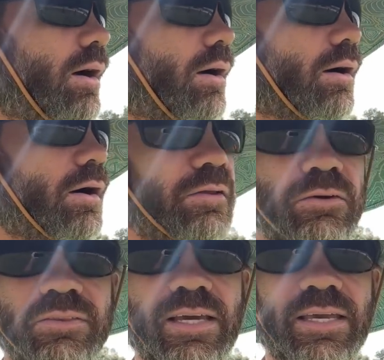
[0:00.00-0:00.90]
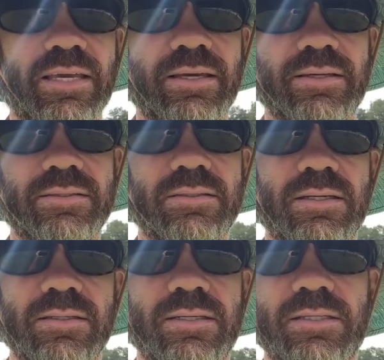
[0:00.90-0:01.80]
Uh, other thing is,
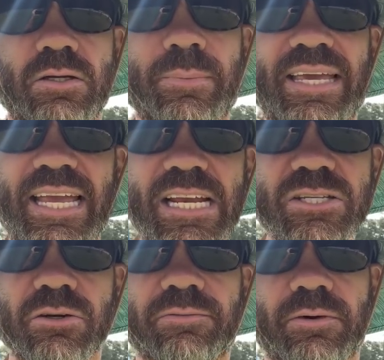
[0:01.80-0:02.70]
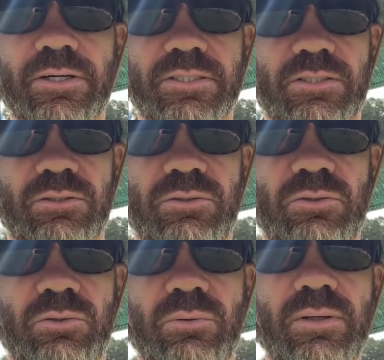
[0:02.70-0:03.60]
is that it's going to be easier for us
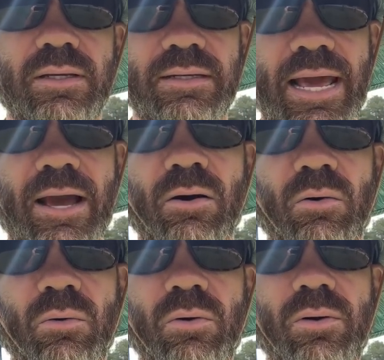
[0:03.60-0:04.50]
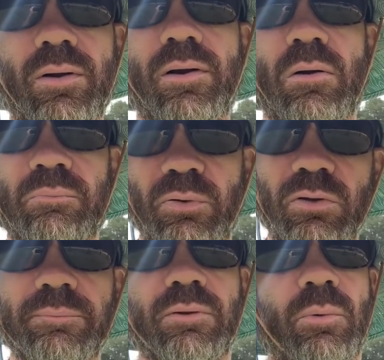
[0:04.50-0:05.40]
to now pull
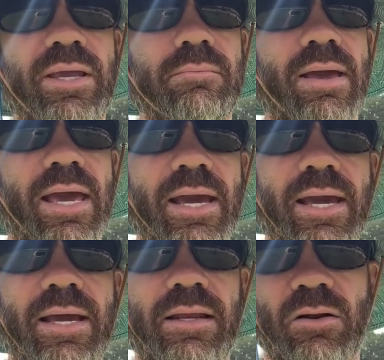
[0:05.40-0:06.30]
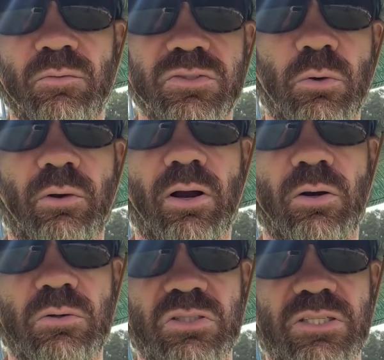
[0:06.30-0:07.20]
up the weed mat and soaker
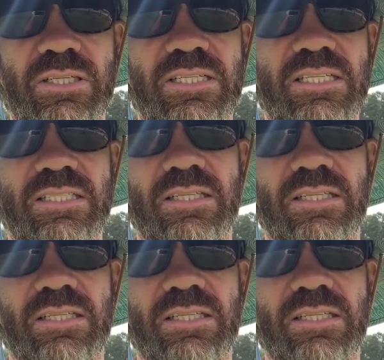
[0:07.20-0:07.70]
hoses